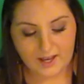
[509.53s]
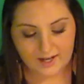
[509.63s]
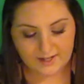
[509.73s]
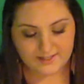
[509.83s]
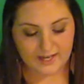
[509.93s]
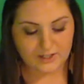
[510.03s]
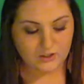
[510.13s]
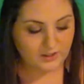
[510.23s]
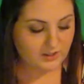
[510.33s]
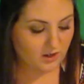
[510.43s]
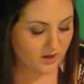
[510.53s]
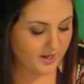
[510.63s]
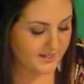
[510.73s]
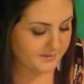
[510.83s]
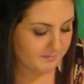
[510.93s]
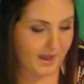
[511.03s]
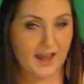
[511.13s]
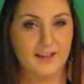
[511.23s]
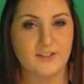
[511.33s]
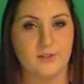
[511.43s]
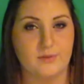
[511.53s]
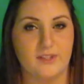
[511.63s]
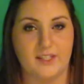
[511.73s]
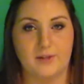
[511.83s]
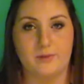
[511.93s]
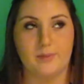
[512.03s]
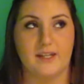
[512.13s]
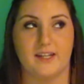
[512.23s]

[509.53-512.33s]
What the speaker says: And it's actually not as matte as you would think it would be.